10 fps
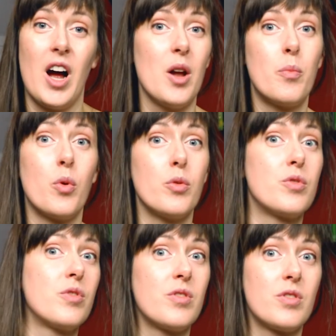
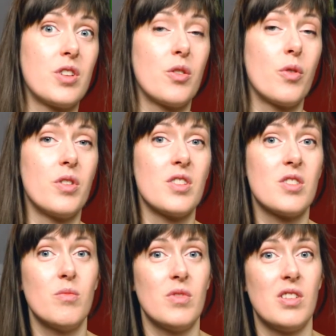
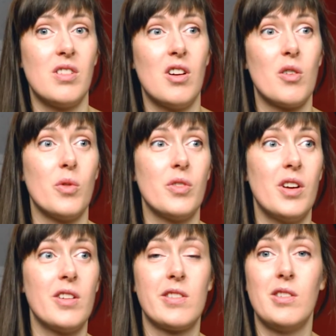hypothyroidism. Your dog will
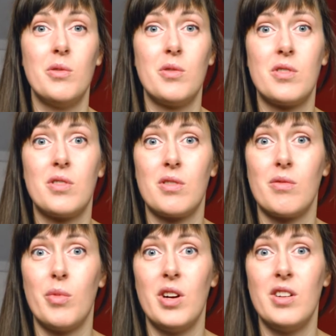not lose
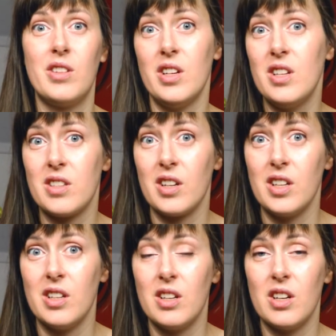weight
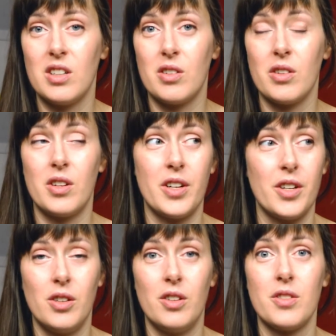easily or not
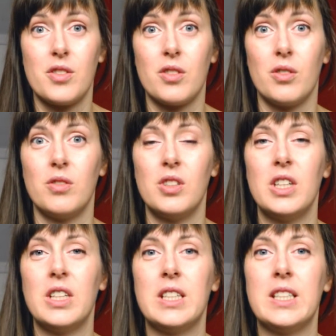at all. So
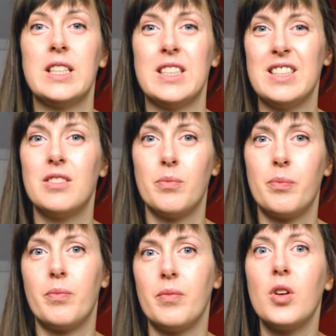
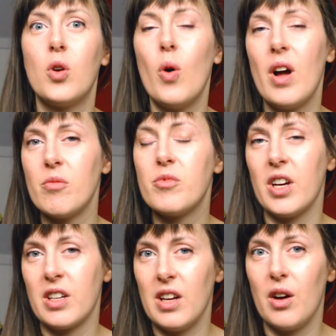go have him
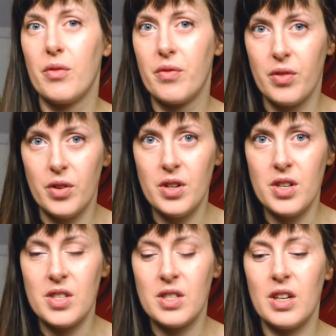checked out
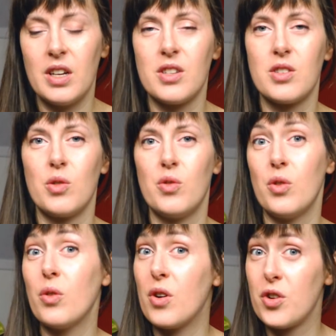first so
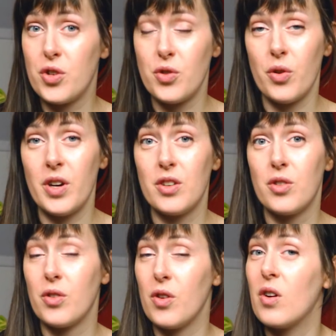you are sure
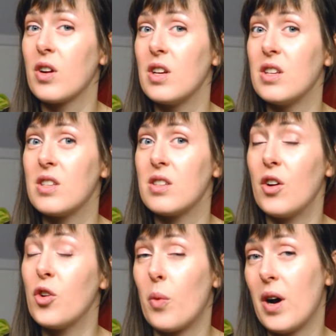that your dog is
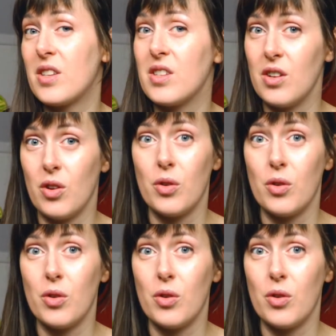otherwise in a